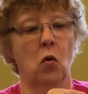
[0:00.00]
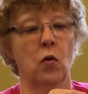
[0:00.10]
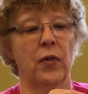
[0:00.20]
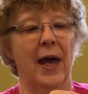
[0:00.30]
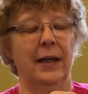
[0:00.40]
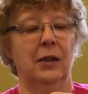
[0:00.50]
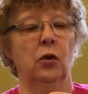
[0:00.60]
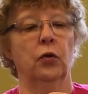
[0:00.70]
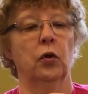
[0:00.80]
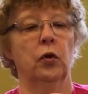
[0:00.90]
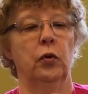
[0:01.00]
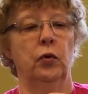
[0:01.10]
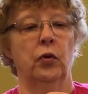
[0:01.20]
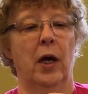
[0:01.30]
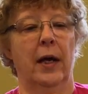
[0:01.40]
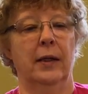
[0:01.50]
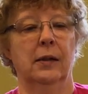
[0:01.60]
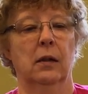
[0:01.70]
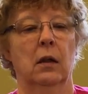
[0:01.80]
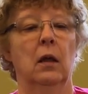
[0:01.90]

hold that till the glue dries.